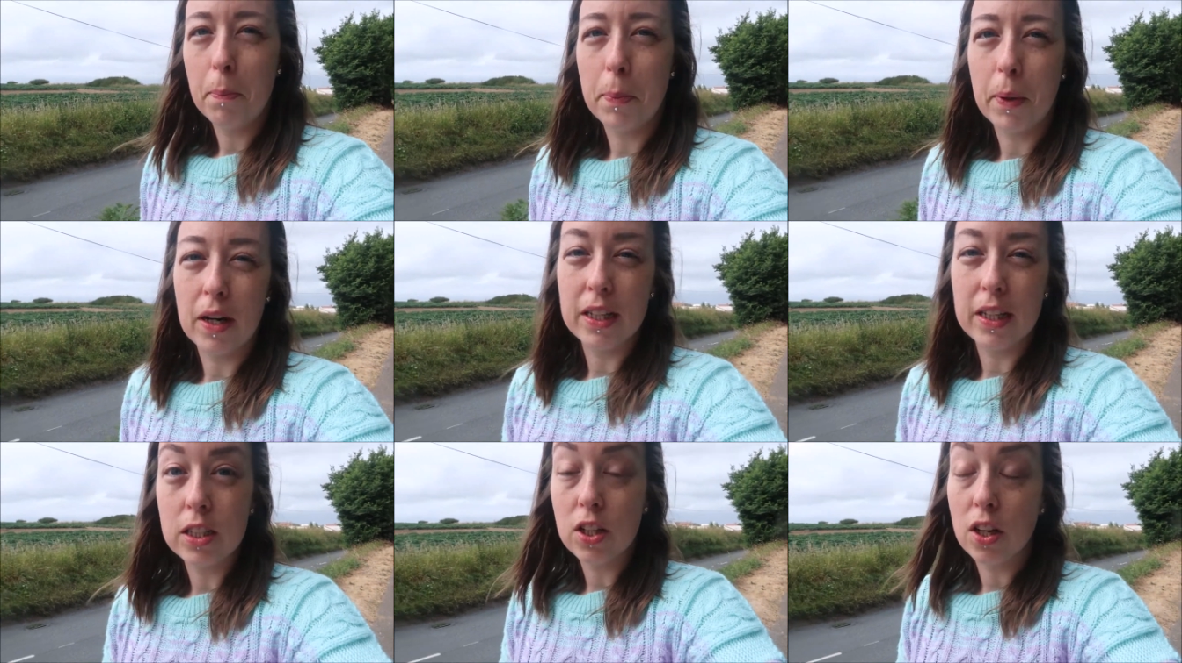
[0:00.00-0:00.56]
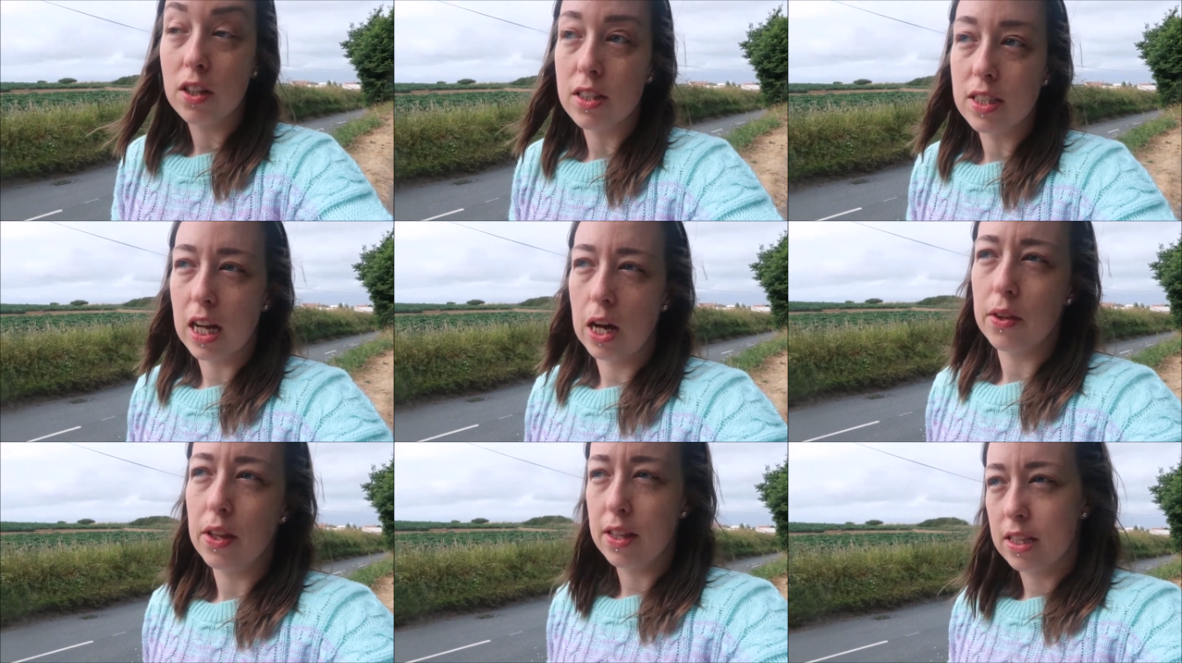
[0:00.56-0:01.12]
But it turns
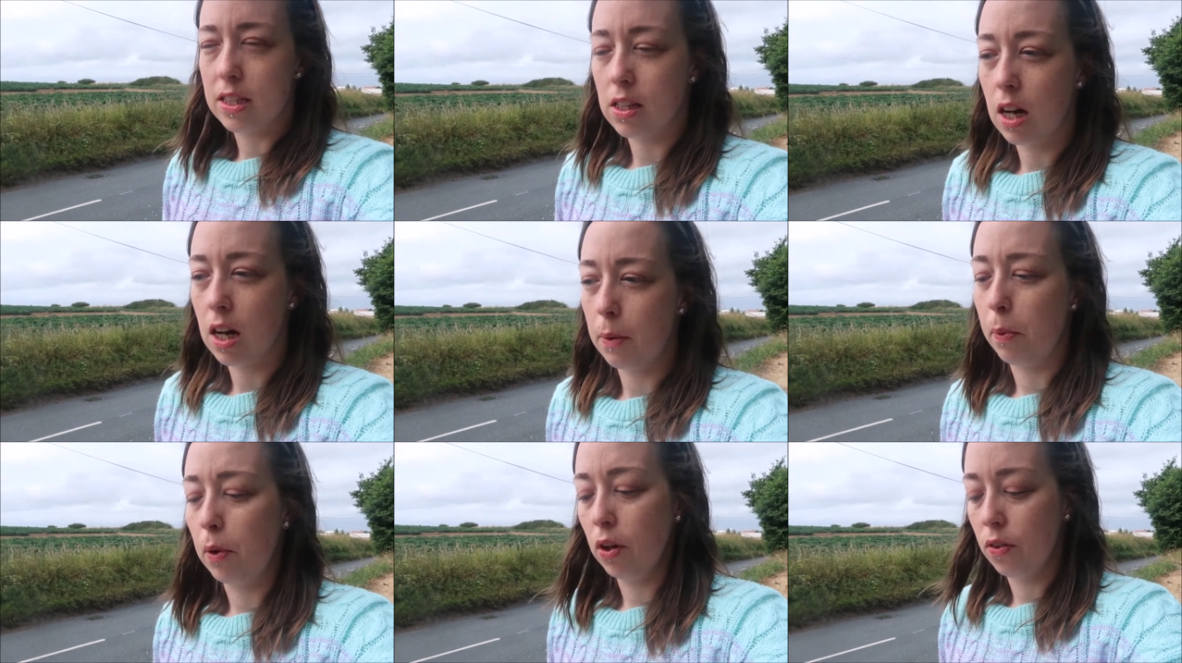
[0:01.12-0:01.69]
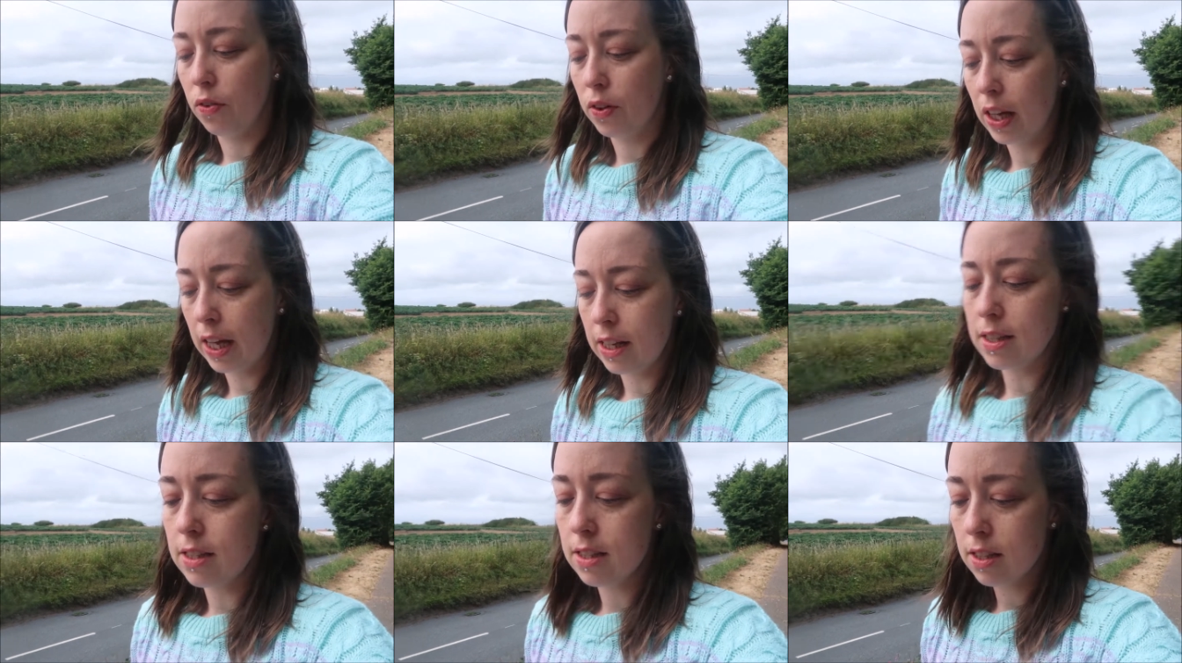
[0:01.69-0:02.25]
out that there's a couple of
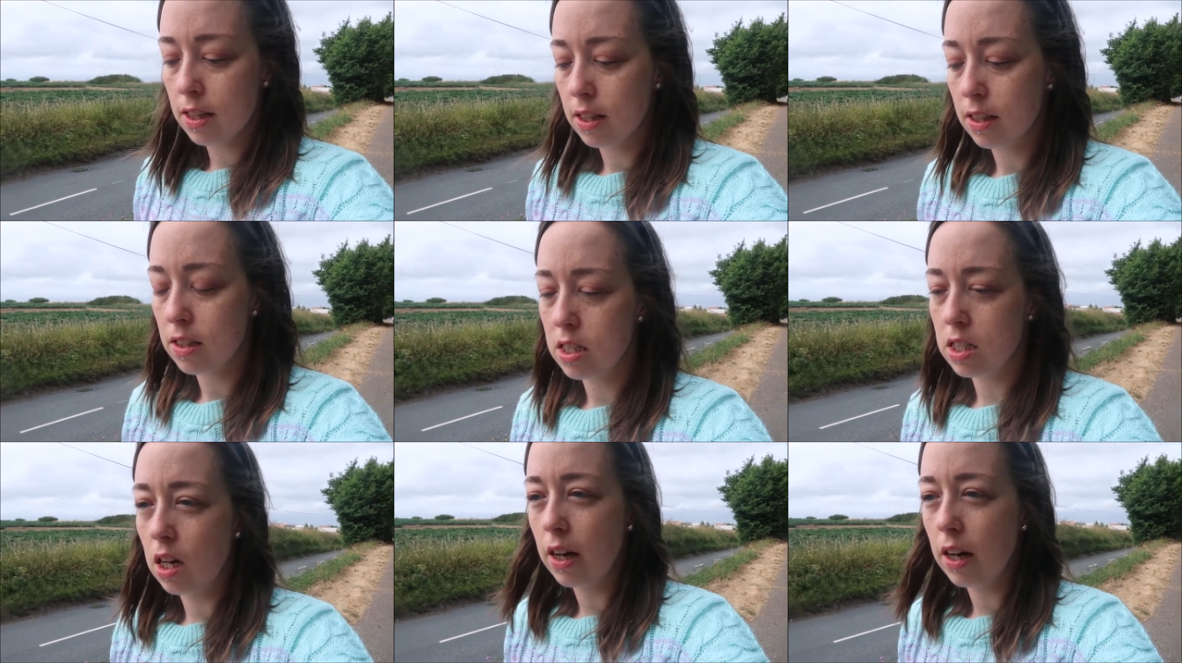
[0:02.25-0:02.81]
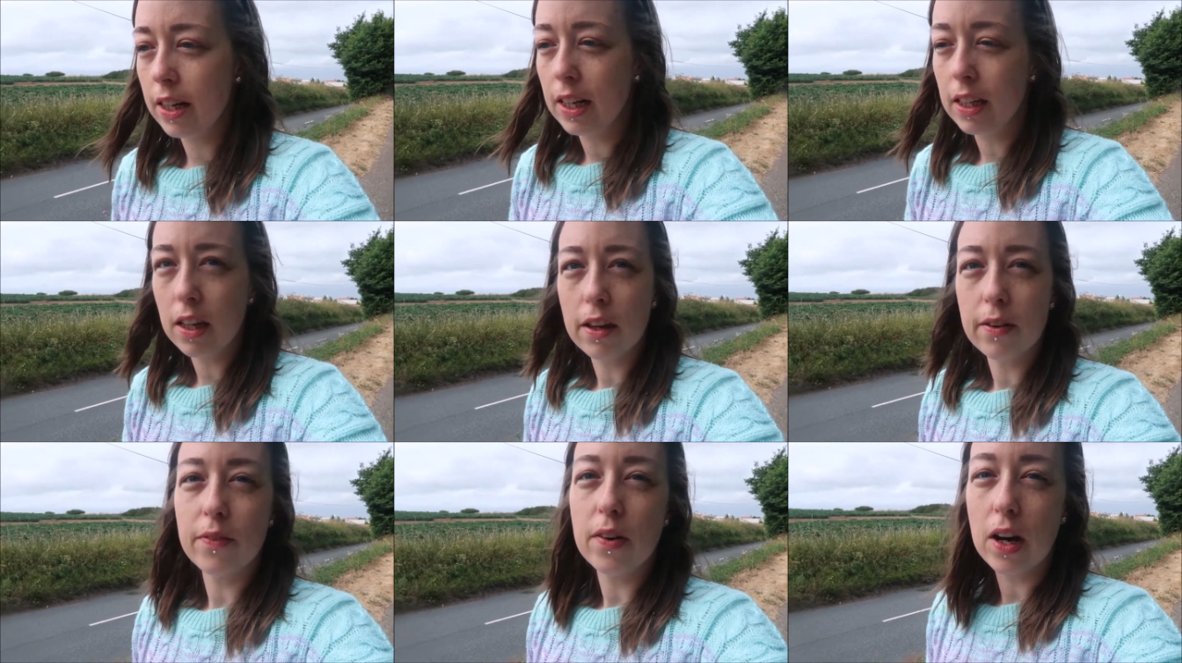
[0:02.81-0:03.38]
kids starting in
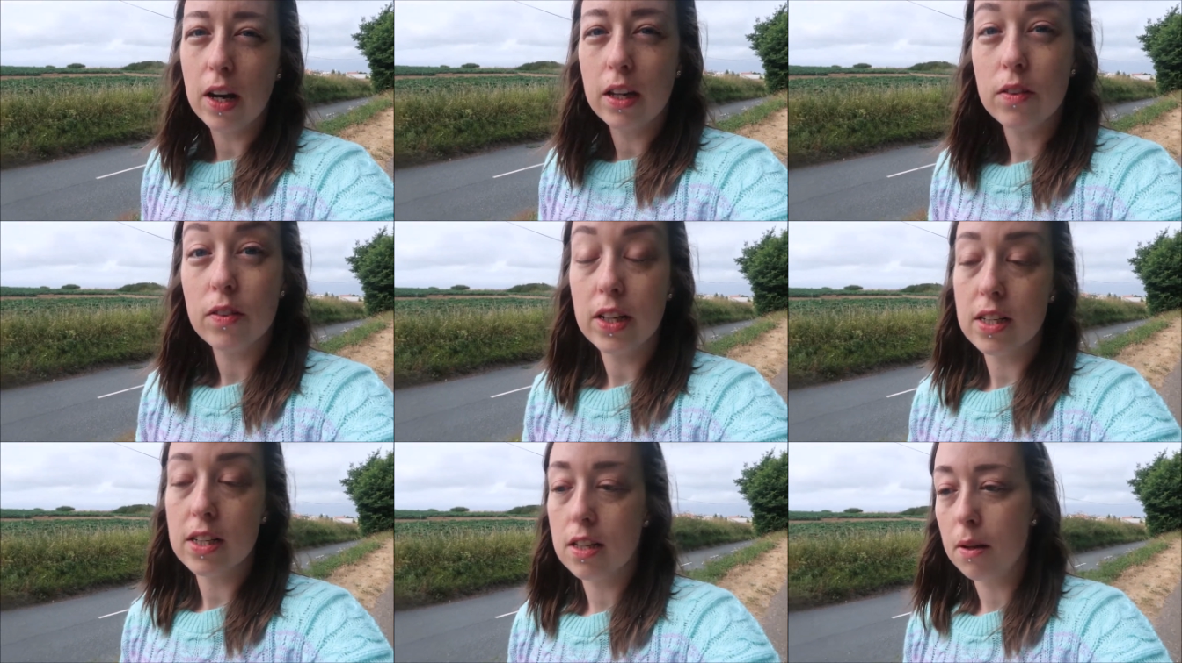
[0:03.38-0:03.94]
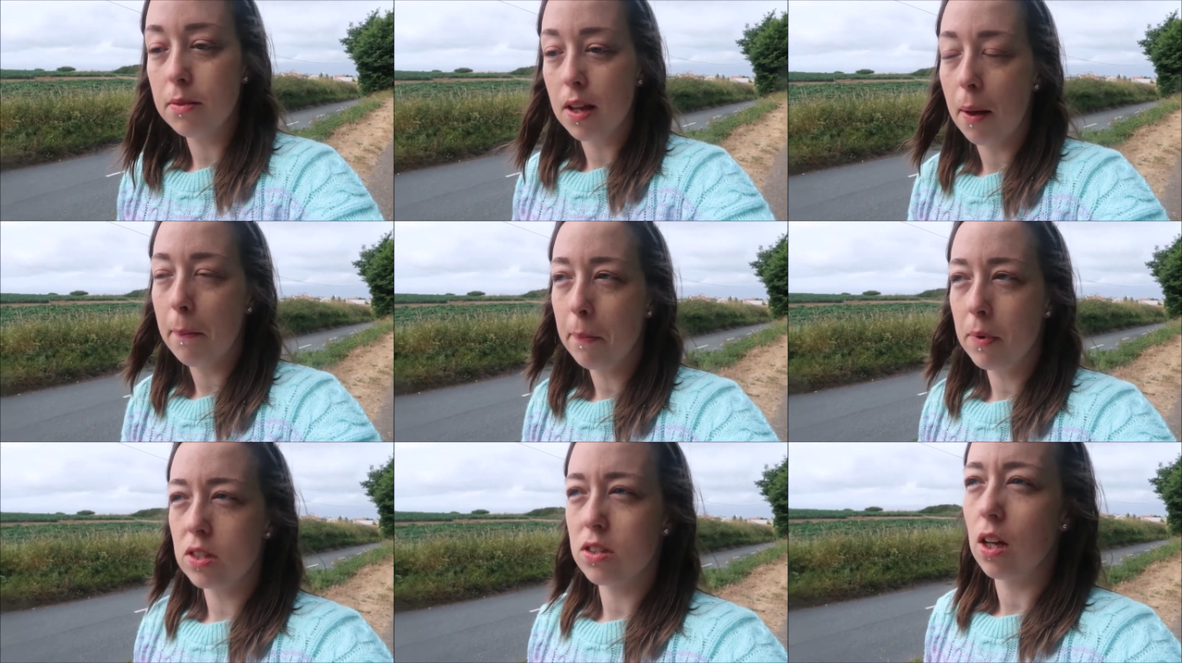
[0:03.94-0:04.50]
year 5 in
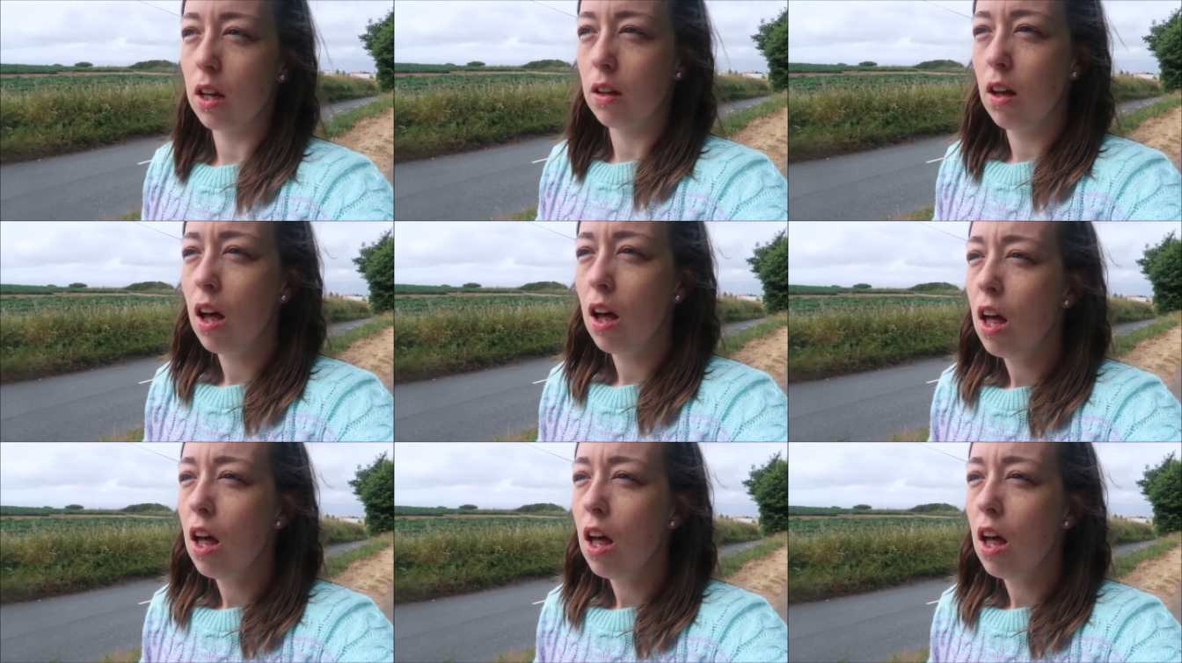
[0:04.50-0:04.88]
September, so